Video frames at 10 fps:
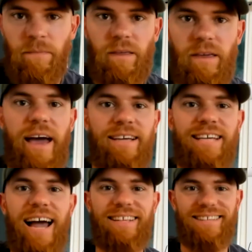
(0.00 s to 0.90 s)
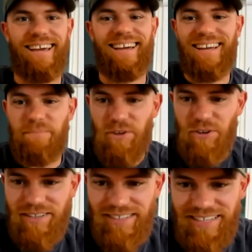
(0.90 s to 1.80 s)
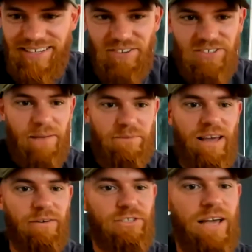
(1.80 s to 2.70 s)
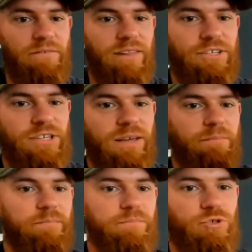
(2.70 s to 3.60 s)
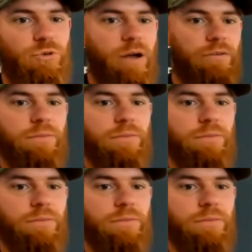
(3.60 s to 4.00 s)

Yeah, exactly. I'm doing the detail steps now. So I've literally drew out the